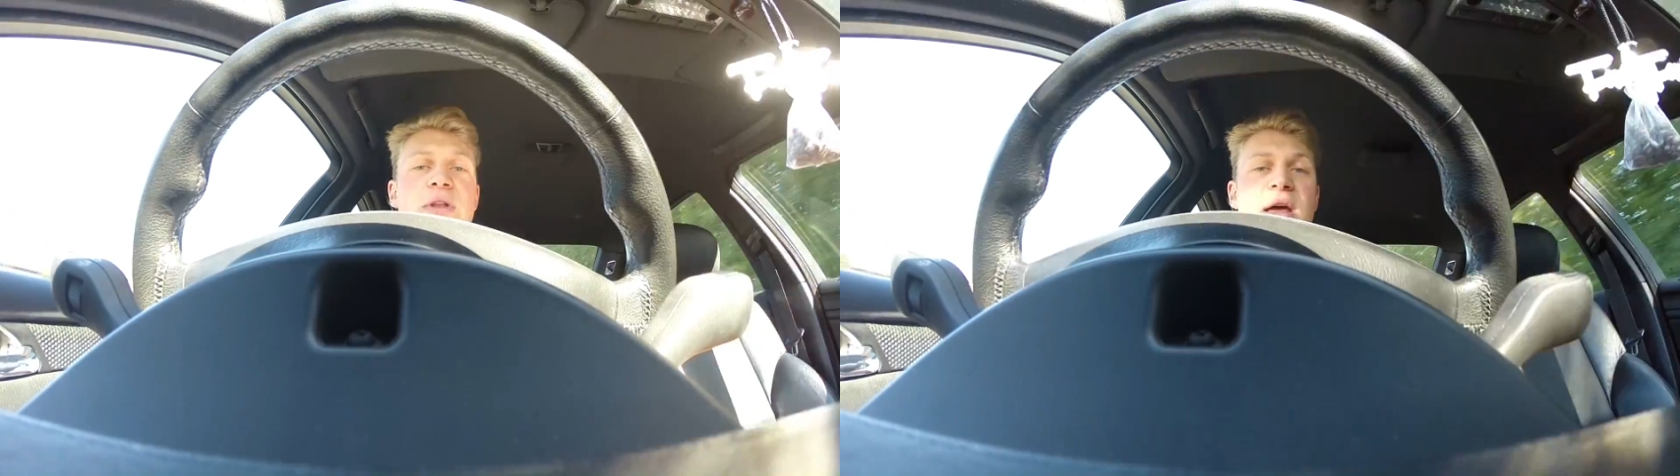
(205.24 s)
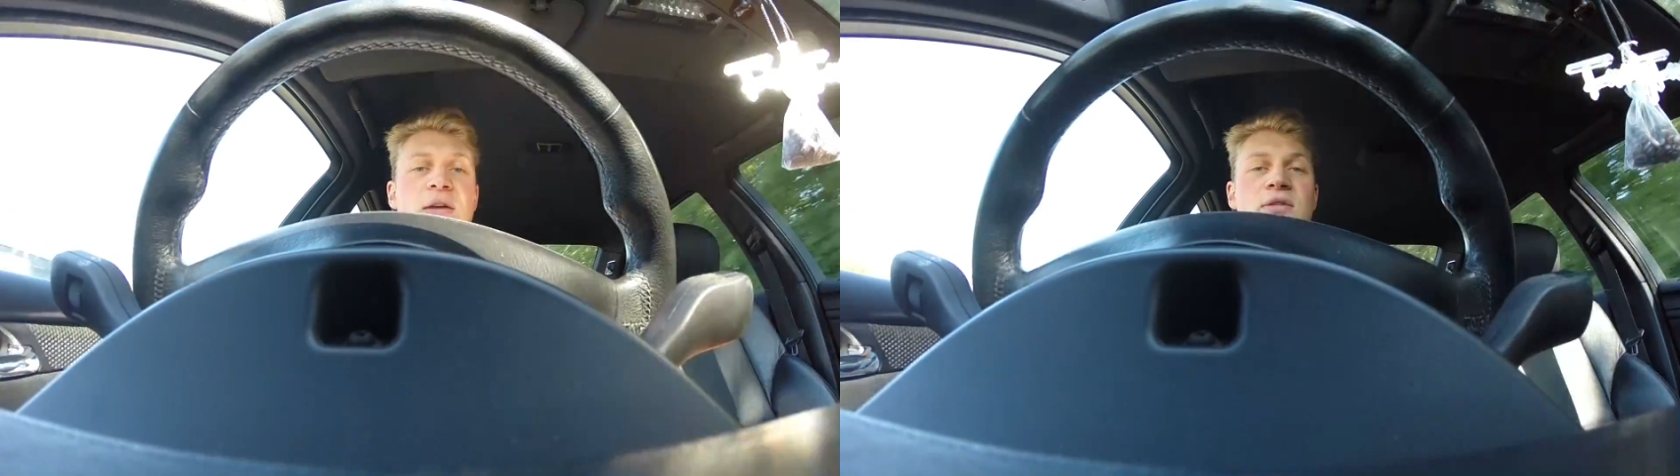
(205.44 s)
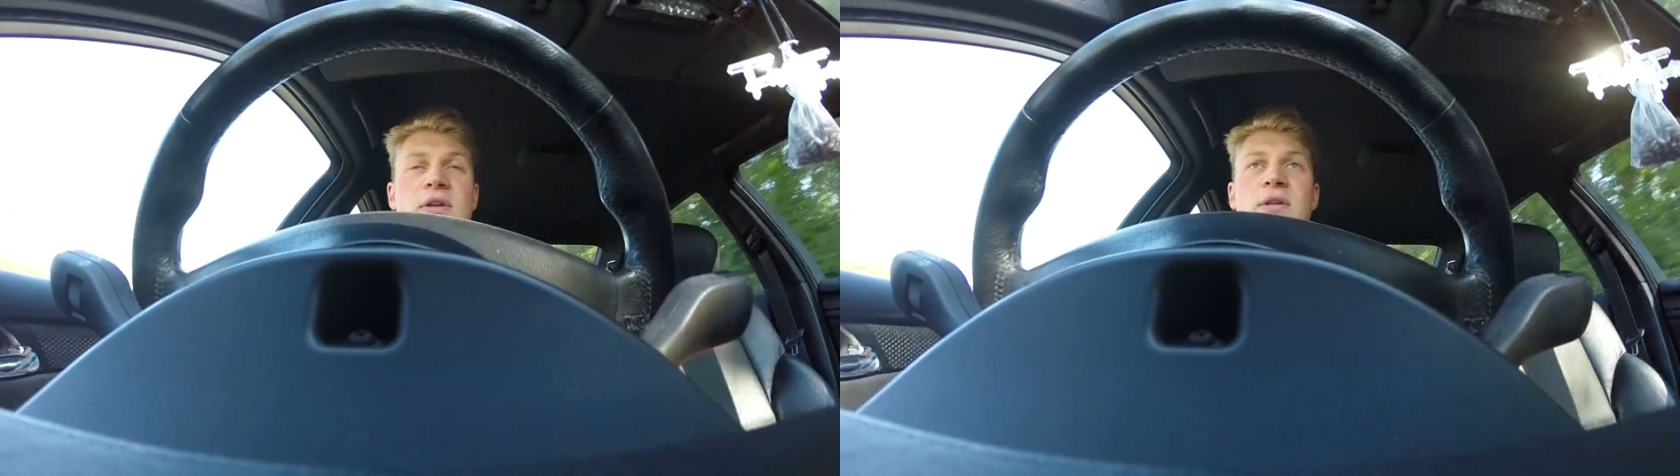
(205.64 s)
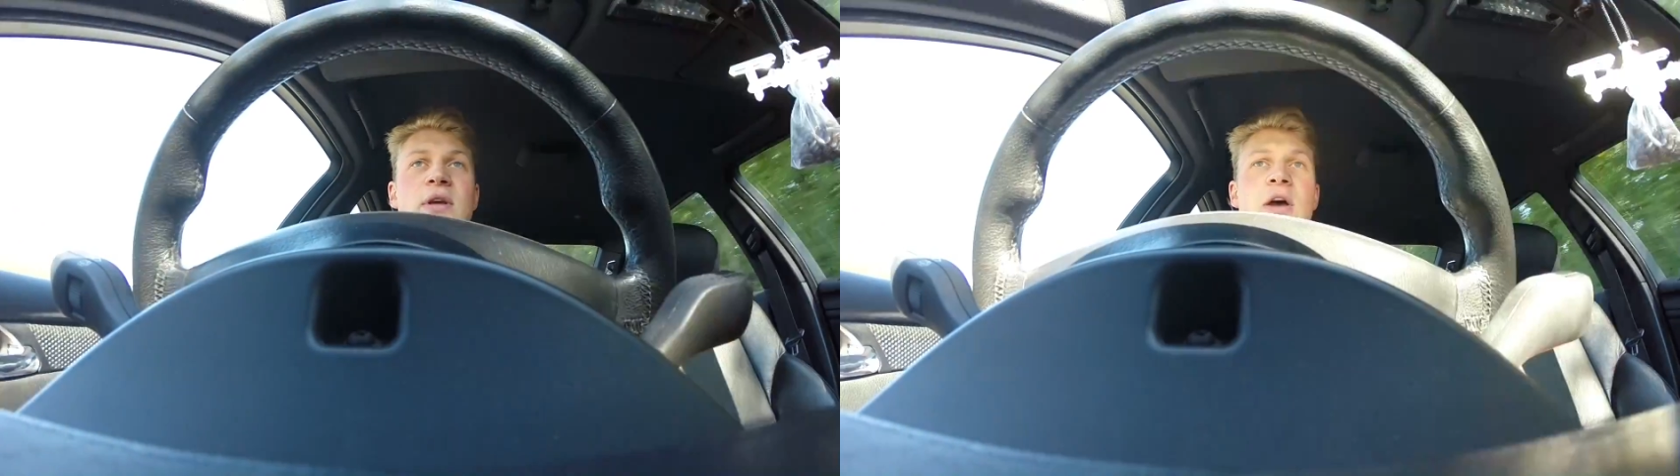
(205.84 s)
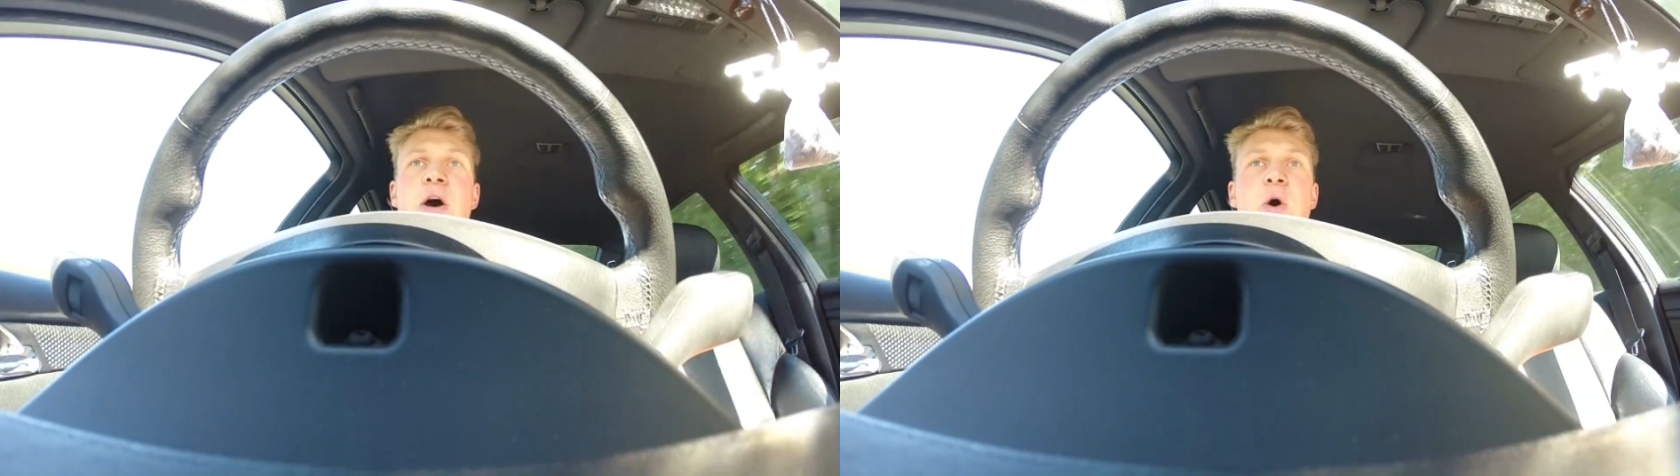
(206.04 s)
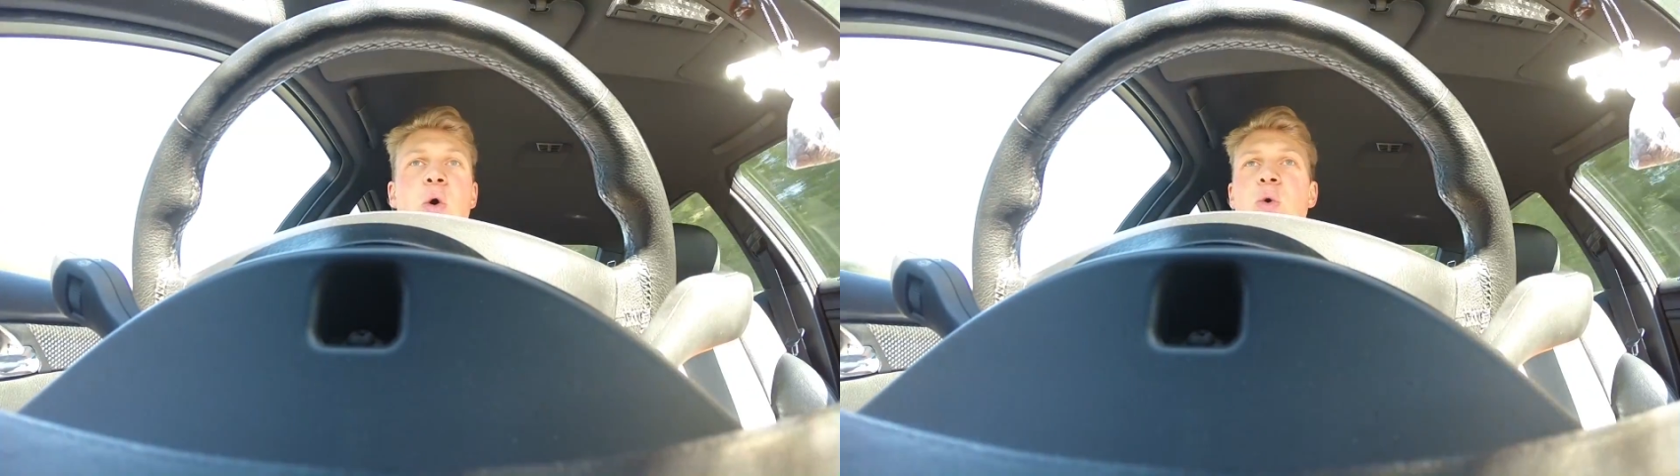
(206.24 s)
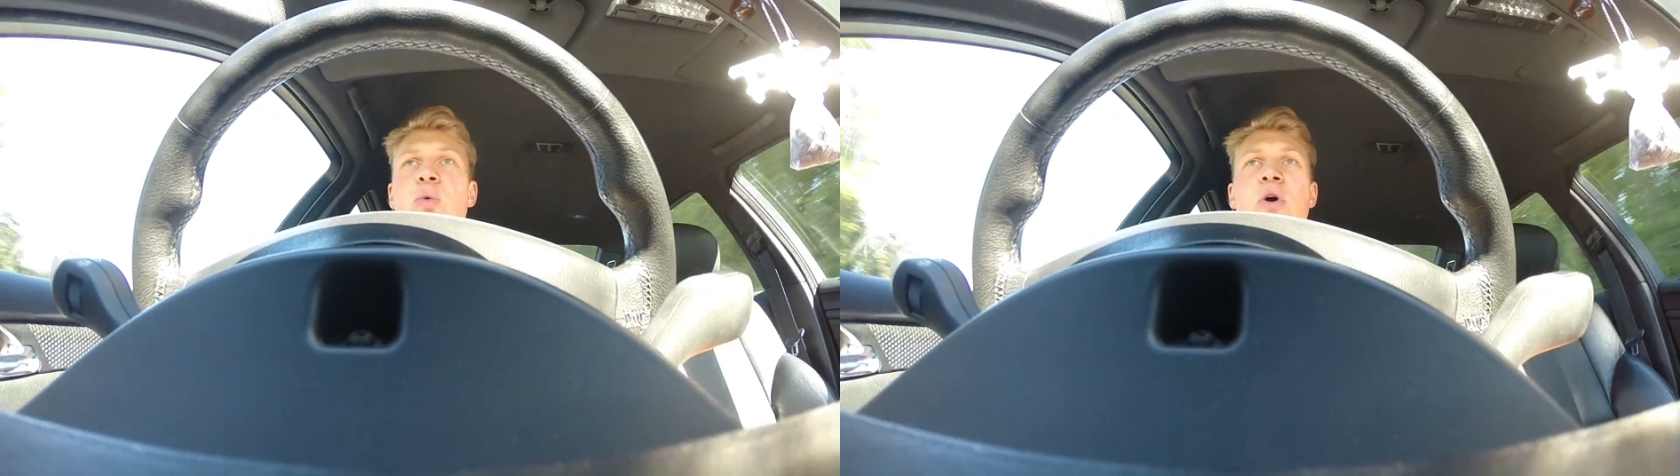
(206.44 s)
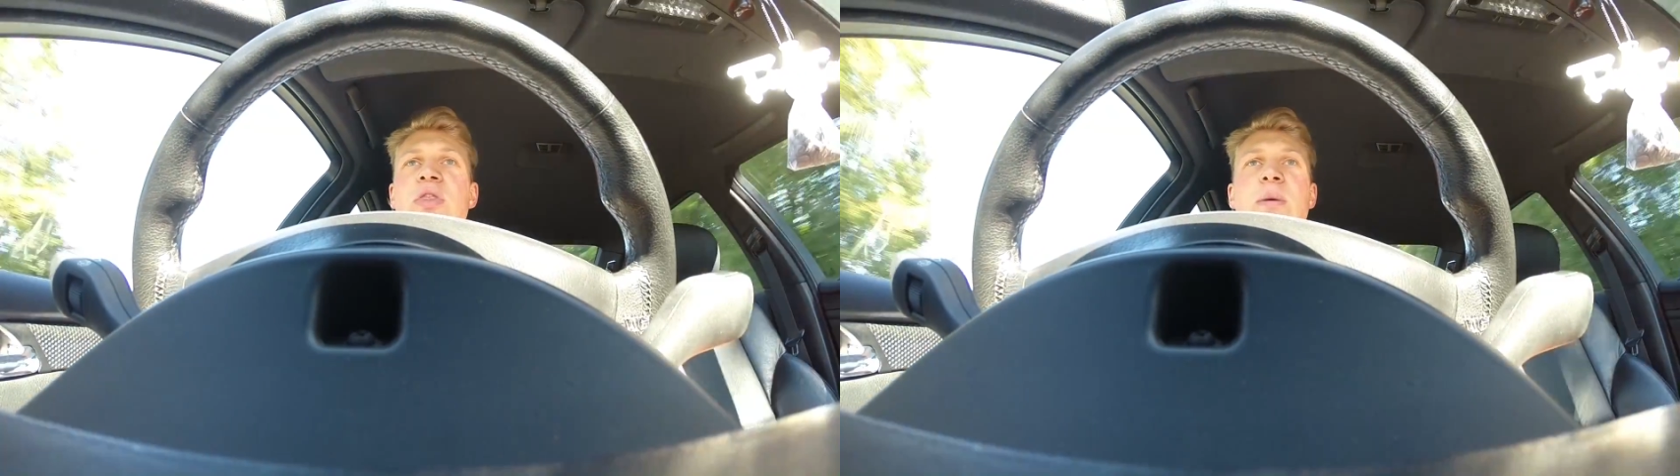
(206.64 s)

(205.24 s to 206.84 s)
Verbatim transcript: days and all work